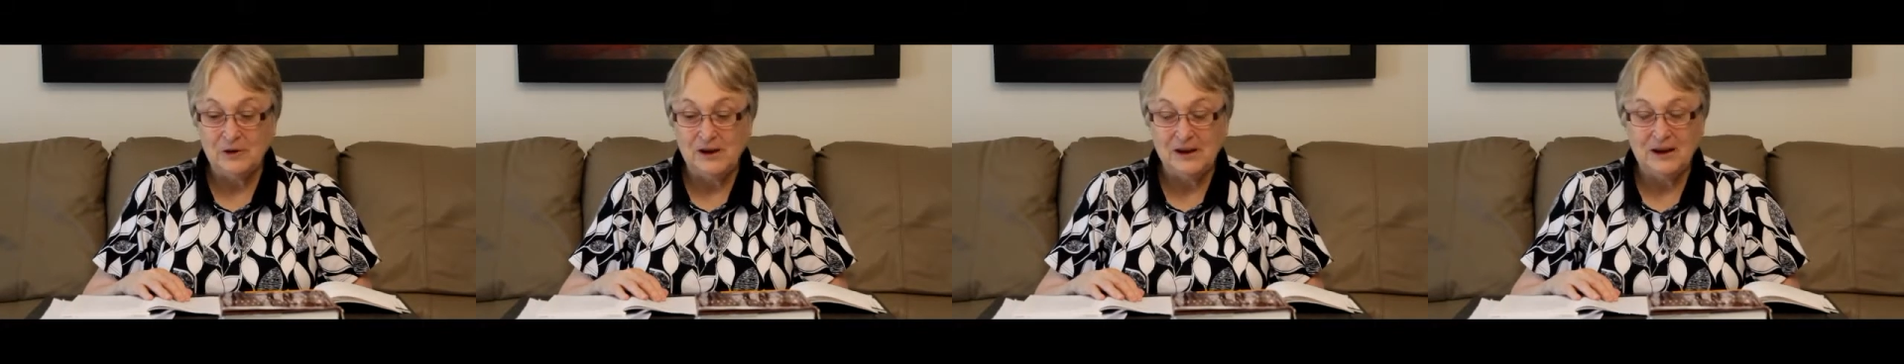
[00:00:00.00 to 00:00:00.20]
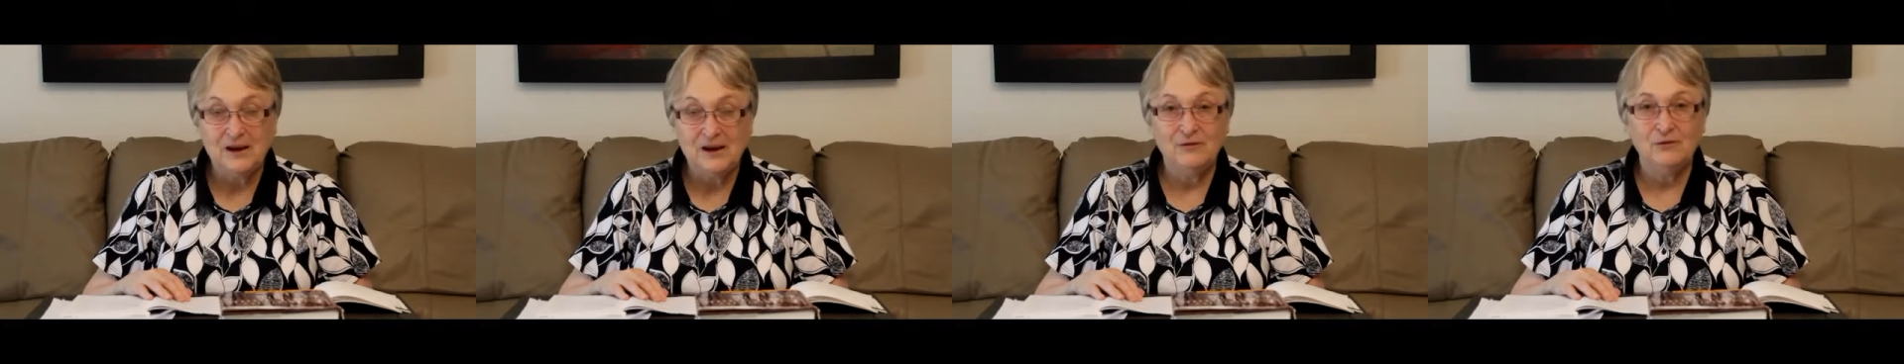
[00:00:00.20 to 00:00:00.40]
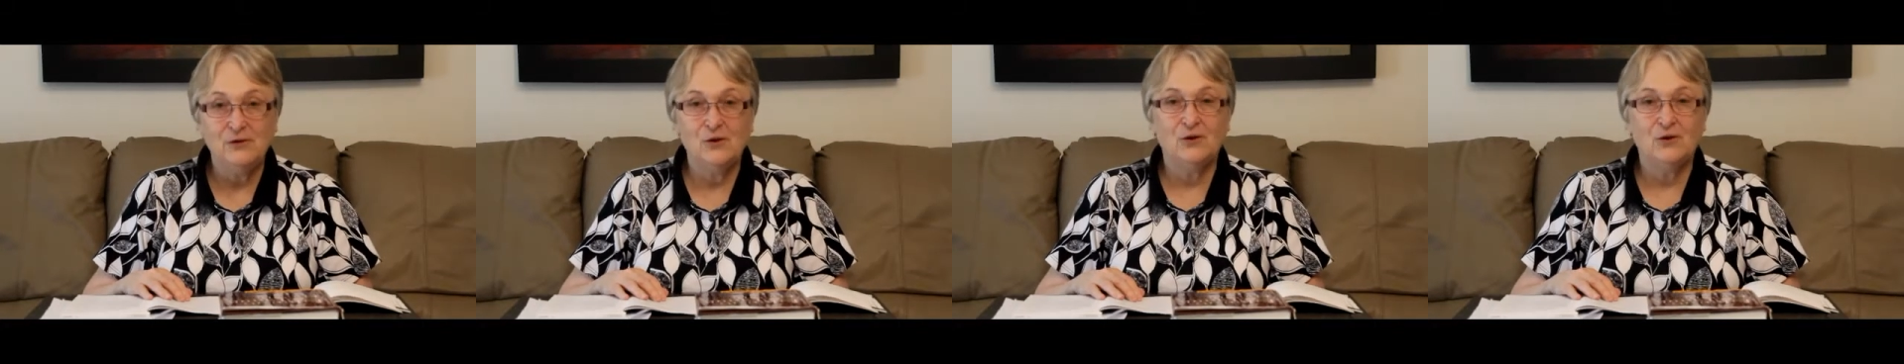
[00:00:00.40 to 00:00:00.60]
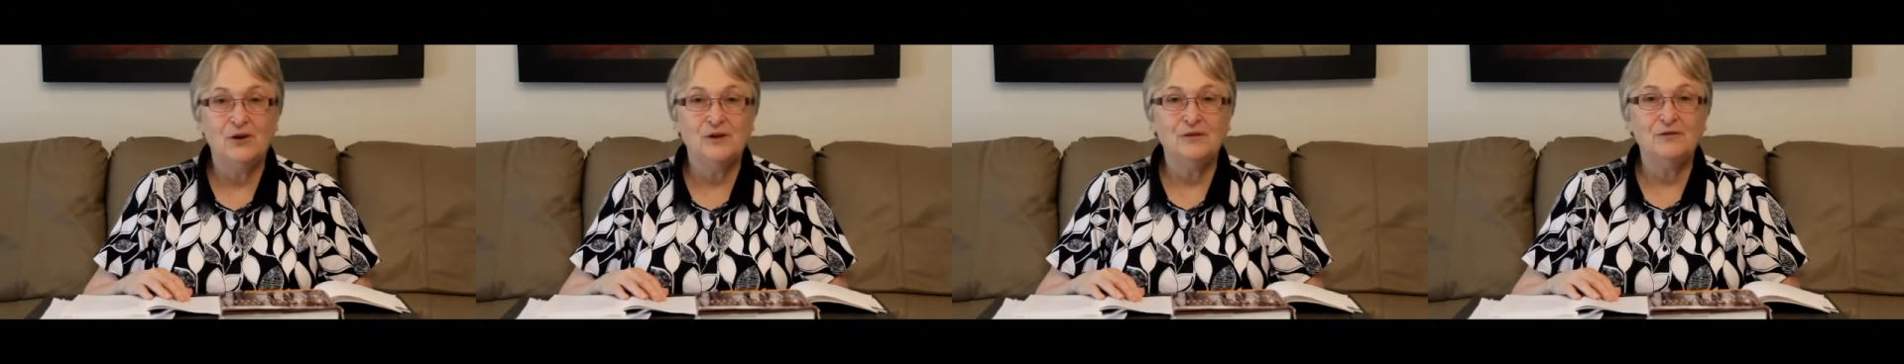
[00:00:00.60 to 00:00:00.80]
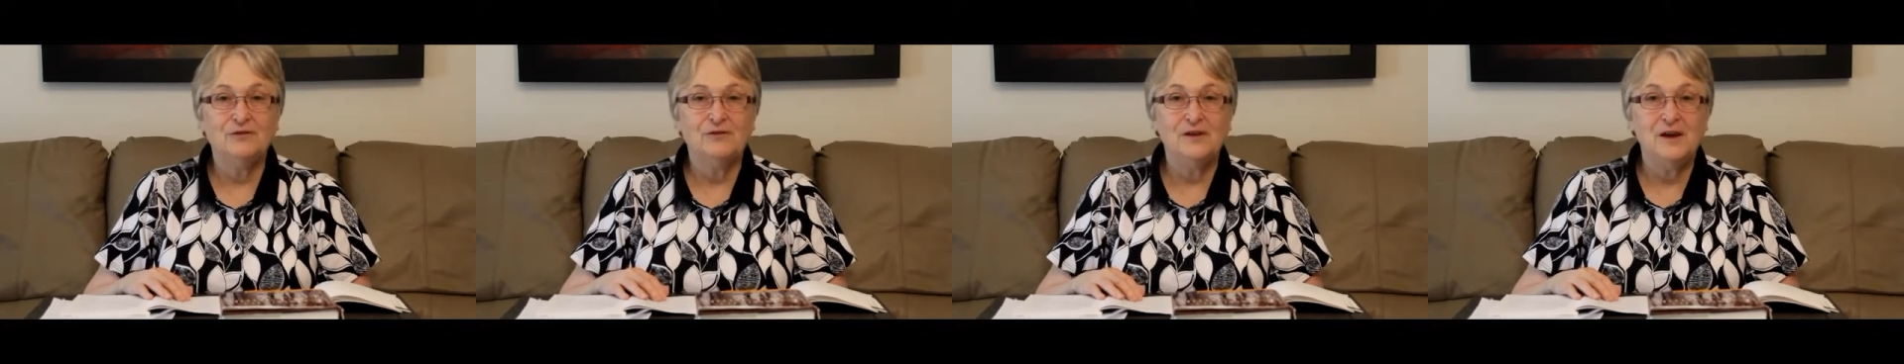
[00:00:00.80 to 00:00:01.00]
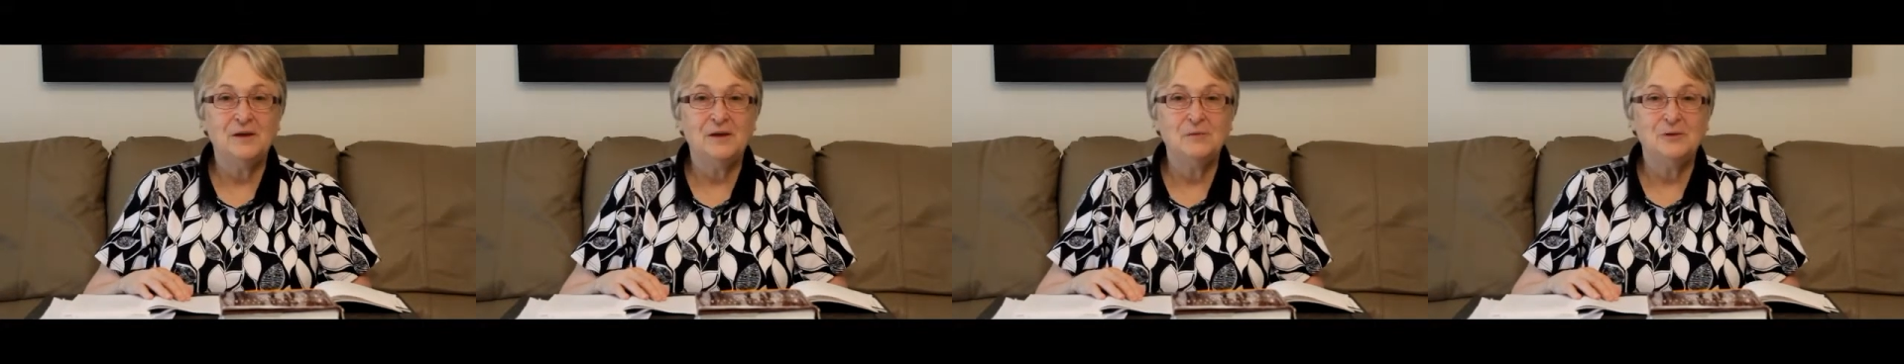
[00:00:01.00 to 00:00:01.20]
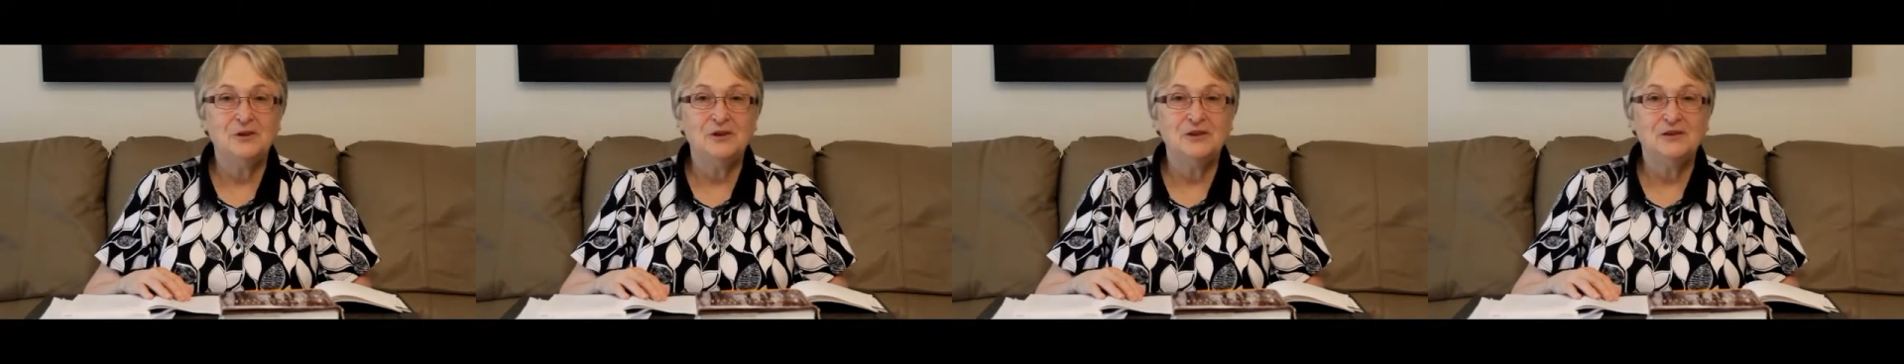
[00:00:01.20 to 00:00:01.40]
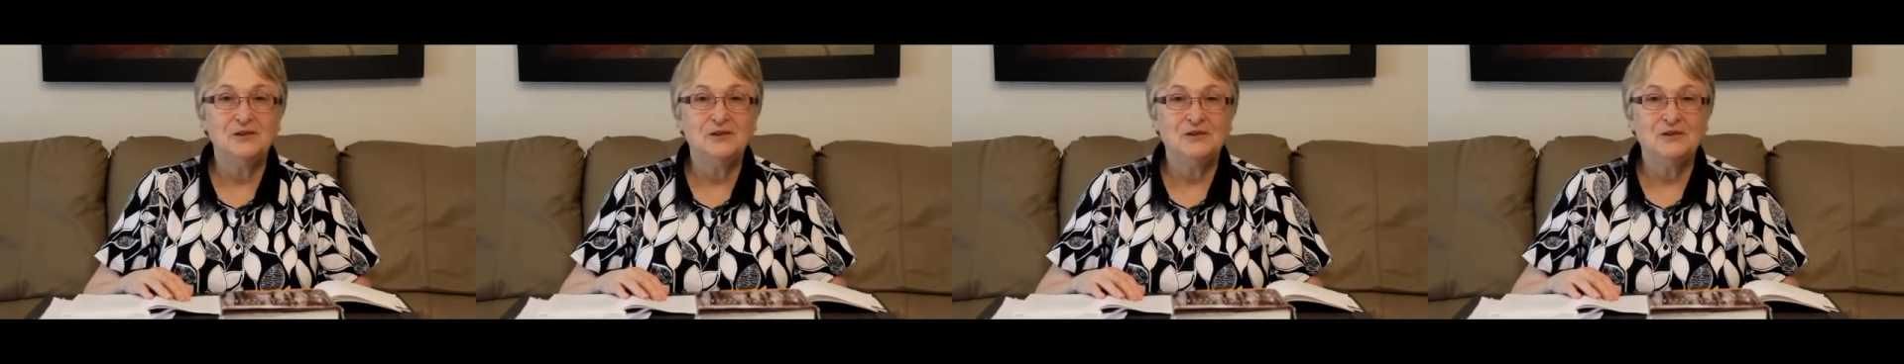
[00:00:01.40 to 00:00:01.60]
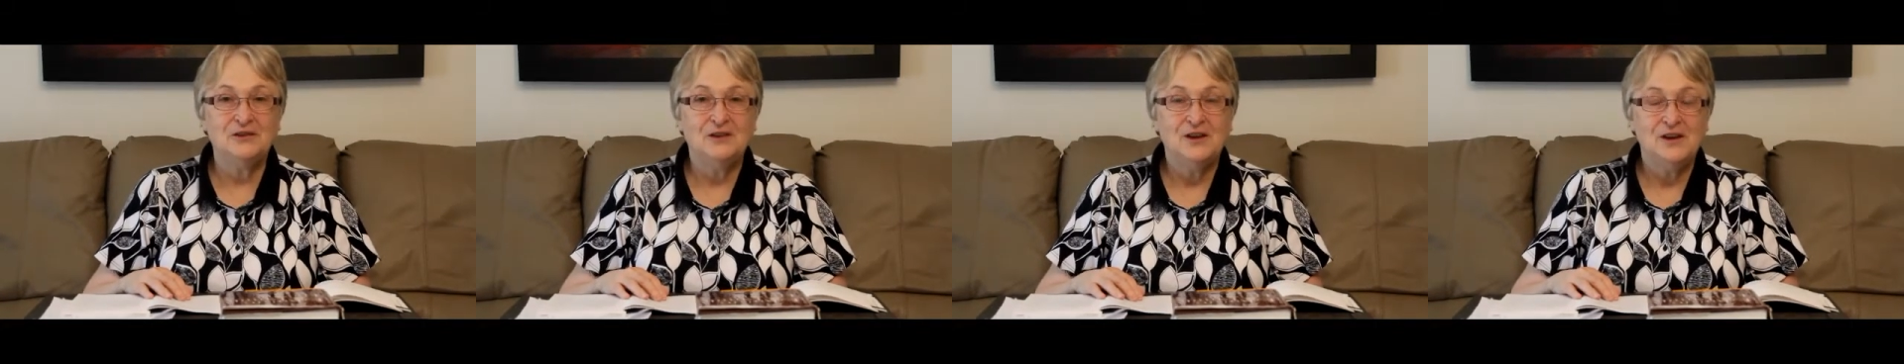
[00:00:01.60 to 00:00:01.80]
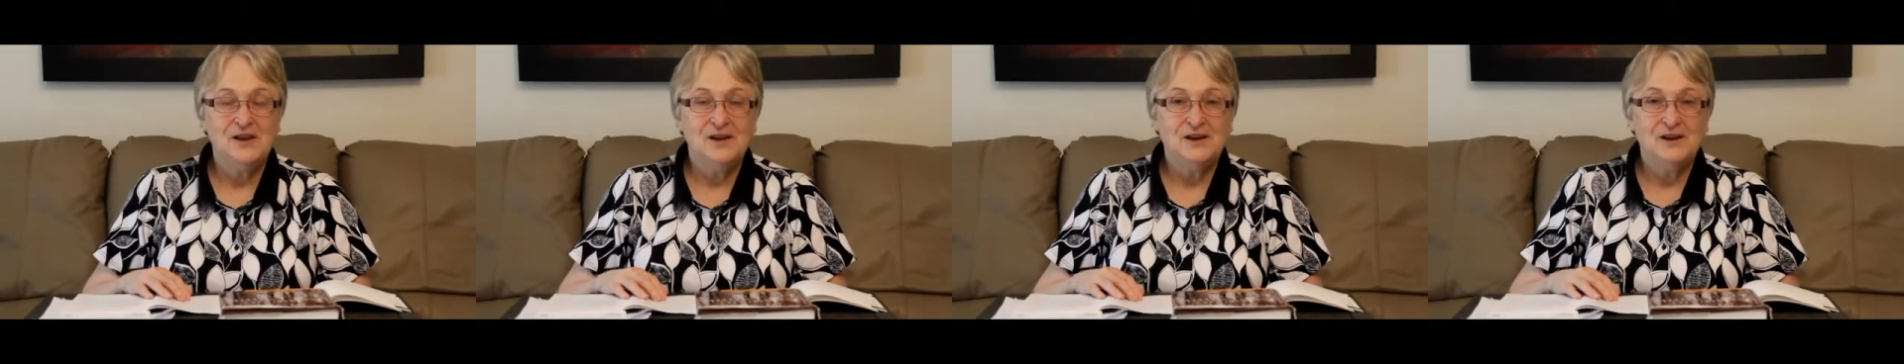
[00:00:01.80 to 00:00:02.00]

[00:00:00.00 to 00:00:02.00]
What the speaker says: behavior of families